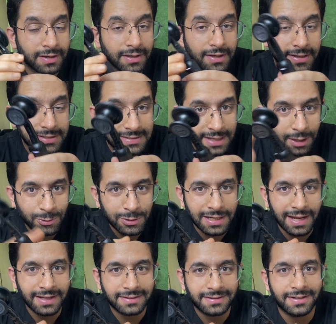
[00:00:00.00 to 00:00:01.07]
Sounds
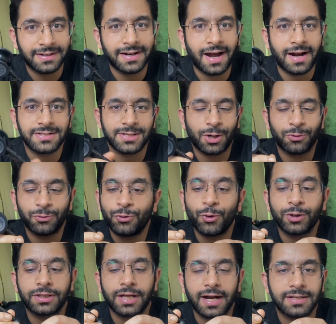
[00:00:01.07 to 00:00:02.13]
like third heart sound,
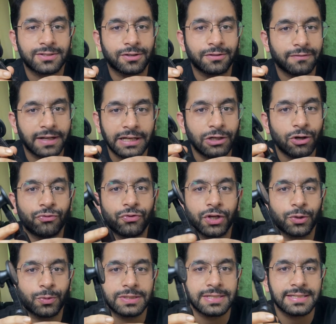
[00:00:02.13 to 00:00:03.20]
fourth heart sound, very low
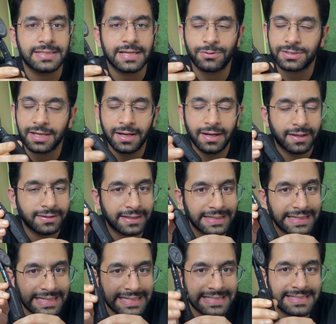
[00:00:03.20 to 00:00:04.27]
frequency sounds, they're
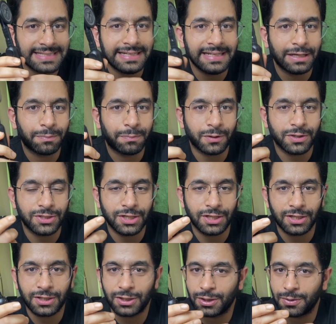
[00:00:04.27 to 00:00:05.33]
easily
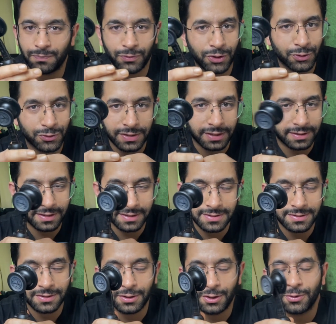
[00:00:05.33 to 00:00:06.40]
appreciated using
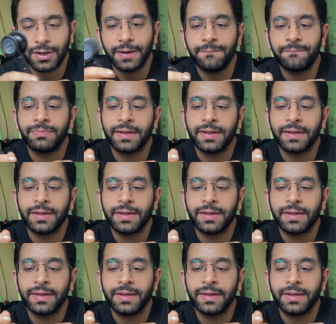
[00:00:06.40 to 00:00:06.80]
this, okay?